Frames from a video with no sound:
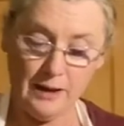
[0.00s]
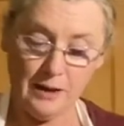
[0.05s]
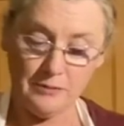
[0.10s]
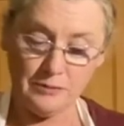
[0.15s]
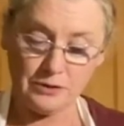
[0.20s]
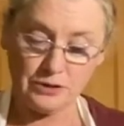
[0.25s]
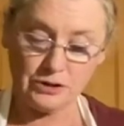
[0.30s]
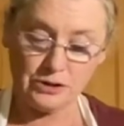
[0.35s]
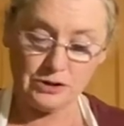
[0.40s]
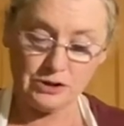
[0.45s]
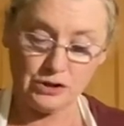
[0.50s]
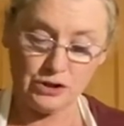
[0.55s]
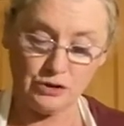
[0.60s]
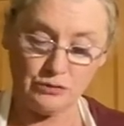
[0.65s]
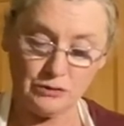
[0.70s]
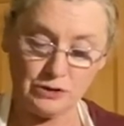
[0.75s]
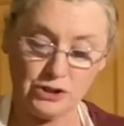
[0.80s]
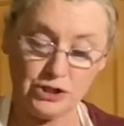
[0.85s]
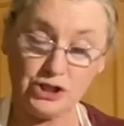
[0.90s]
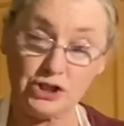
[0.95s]
Just do
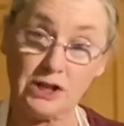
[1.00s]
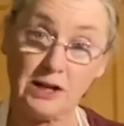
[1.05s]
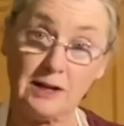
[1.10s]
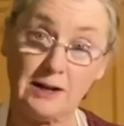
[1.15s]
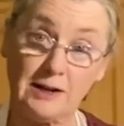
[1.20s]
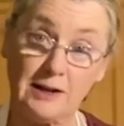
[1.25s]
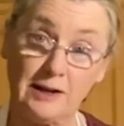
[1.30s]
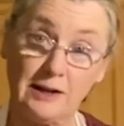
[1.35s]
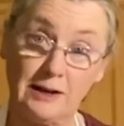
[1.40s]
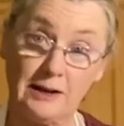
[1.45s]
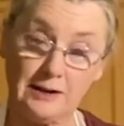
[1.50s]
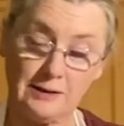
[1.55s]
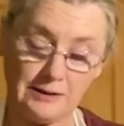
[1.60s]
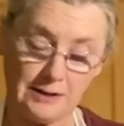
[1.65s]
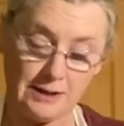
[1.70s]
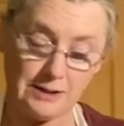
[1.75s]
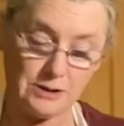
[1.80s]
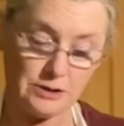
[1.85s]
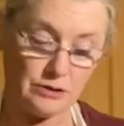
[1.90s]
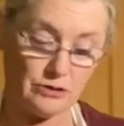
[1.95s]
it gently like that
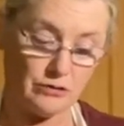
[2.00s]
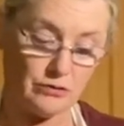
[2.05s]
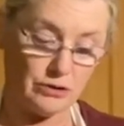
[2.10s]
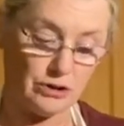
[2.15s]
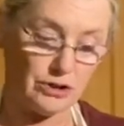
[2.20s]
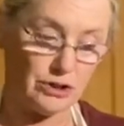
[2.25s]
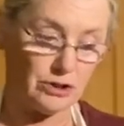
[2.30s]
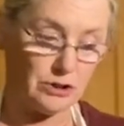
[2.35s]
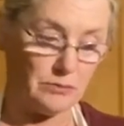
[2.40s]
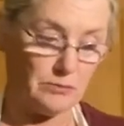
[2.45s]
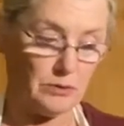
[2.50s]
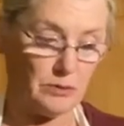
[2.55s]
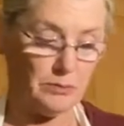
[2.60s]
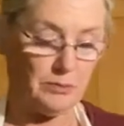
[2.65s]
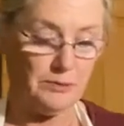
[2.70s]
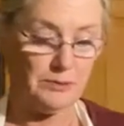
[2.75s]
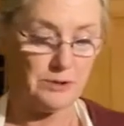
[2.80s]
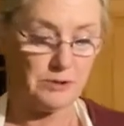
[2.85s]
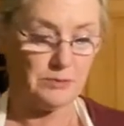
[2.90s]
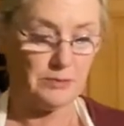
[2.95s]
to crush them up,
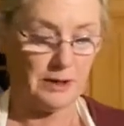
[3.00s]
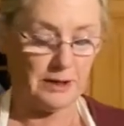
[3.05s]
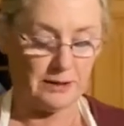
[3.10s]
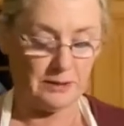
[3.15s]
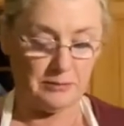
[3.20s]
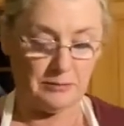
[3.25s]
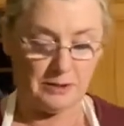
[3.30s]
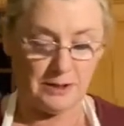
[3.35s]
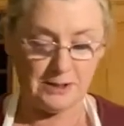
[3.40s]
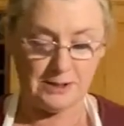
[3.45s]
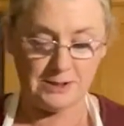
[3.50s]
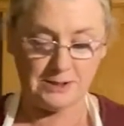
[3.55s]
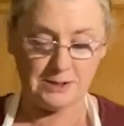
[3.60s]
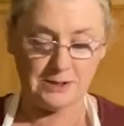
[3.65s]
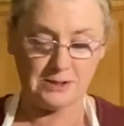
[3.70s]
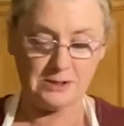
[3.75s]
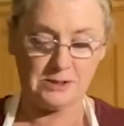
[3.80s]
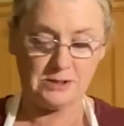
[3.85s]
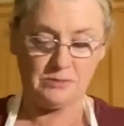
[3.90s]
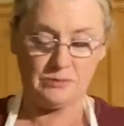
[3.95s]
to make them nice and
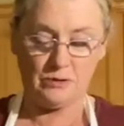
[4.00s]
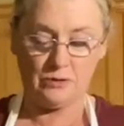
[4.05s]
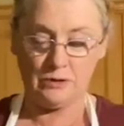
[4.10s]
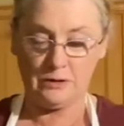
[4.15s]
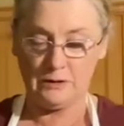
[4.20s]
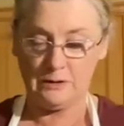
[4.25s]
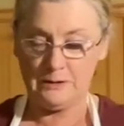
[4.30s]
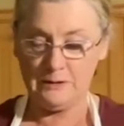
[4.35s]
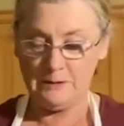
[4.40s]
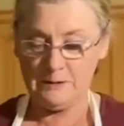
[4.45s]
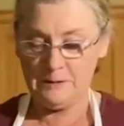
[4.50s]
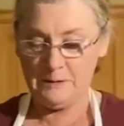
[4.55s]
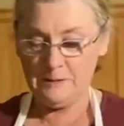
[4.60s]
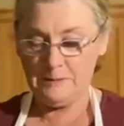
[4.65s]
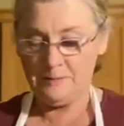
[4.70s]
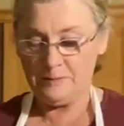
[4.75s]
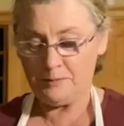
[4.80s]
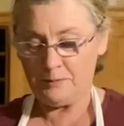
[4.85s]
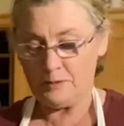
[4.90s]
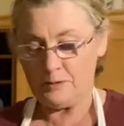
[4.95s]
small.
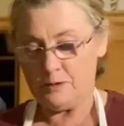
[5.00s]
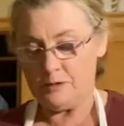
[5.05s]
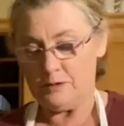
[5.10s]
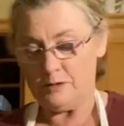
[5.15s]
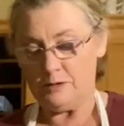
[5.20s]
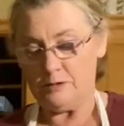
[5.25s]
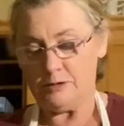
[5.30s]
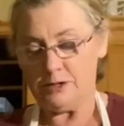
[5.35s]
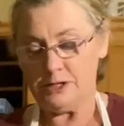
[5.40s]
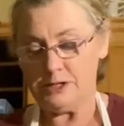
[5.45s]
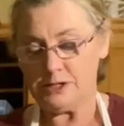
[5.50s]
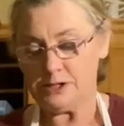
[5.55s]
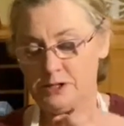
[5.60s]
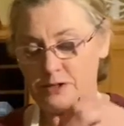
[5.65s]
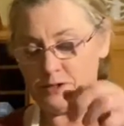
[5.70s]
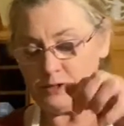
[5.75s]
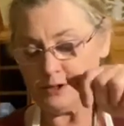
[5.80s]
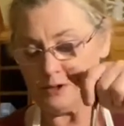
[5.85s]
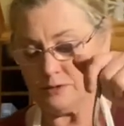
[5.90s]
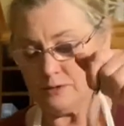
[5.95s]
All right,
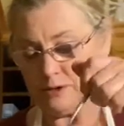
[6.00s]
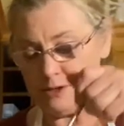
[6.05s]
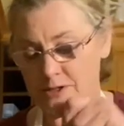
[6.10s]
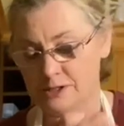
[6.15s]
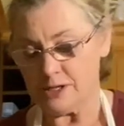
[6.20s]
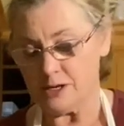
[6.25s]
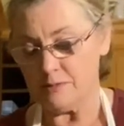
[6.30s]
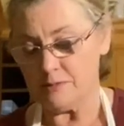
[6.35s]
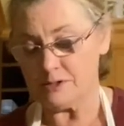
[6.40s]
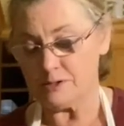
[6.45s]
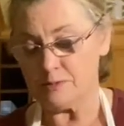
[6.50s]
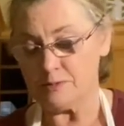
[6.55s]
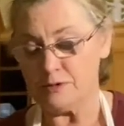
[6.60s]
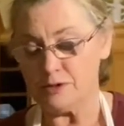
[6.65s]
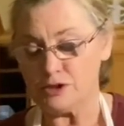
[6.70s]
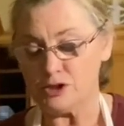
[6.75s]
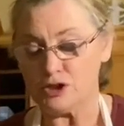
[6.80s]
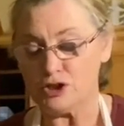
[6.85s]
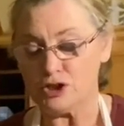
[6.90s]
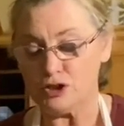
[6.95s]
so a tablespoon is
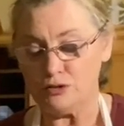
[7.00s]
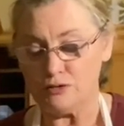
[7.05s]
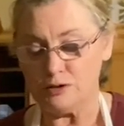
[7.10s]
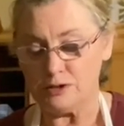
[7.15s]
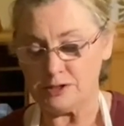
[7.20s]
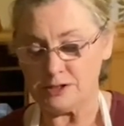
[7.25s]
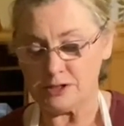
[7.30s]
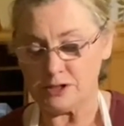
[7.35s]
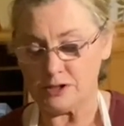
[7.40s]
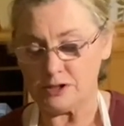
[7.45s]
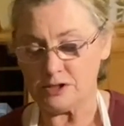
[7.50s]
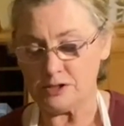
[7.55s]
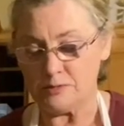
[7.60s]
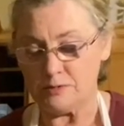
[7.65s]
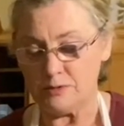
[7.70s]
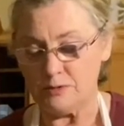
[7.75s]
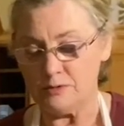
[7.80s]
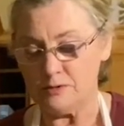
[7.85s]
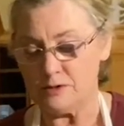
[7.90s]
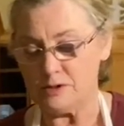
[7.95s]
2 dessert
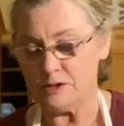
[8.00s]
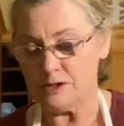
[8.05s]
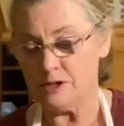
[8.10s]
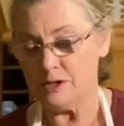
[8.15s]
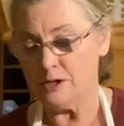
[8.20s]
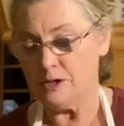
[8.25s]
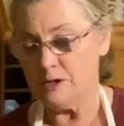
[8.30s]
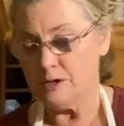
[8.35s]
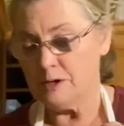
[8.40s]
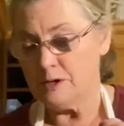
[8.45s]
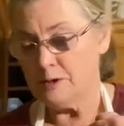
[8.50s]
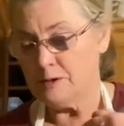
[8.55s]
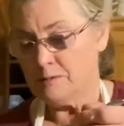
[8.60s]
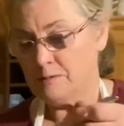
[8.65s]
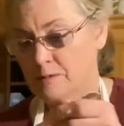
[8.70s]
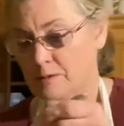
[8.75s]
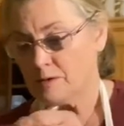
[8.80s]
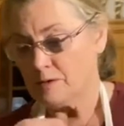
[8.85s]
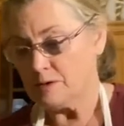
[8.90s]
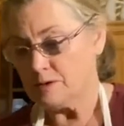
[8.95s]
spoons.
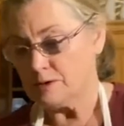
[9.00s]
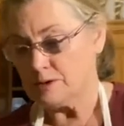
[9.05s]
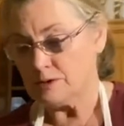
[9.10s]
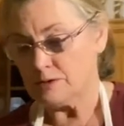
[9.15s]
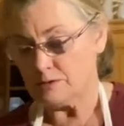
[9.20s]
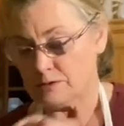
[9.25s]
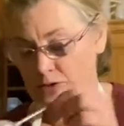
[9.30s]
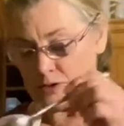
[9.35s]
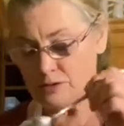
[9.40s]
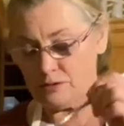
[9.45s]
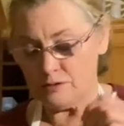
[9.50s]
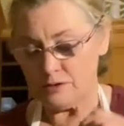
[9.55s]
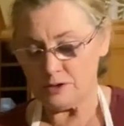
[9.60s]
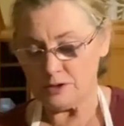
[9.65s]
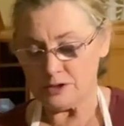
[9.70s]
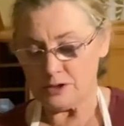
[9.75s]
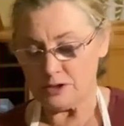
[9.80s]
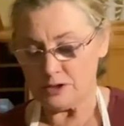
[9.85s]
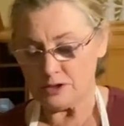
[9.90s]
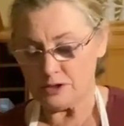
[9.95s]
So 2
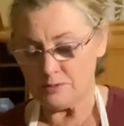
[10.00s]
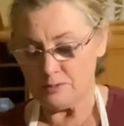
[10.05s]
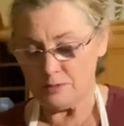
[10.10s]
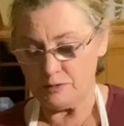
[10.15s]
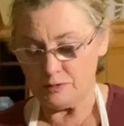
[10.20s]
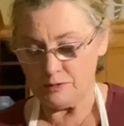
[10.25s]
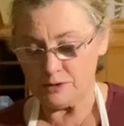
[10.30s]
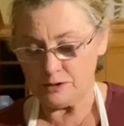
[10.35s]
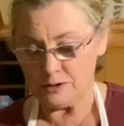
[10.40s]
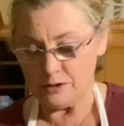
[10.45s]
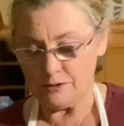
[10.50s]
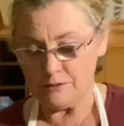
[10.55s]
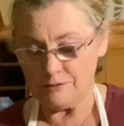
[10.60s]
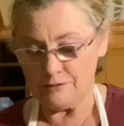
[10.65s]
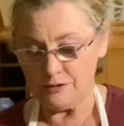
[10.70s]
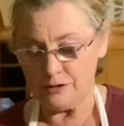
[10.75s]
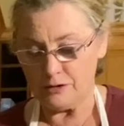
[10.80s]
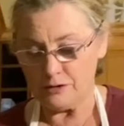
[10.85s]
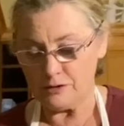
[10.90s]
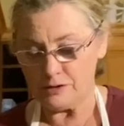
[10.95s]
dessert spoons of
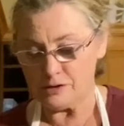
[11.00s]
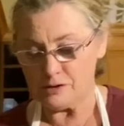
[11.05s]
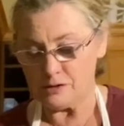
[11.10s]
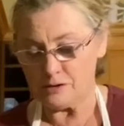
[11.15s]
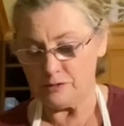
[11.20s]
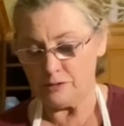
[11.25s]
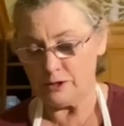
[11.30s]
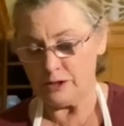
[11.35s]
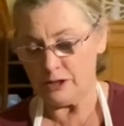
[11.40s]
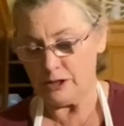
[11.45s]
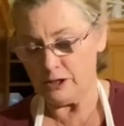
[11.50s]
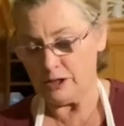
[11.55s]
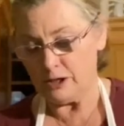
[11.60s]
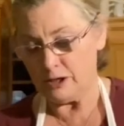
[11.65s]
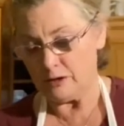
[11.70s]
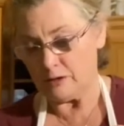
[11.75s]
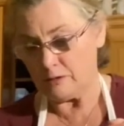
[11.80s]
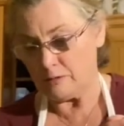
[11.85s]
nuts going in here.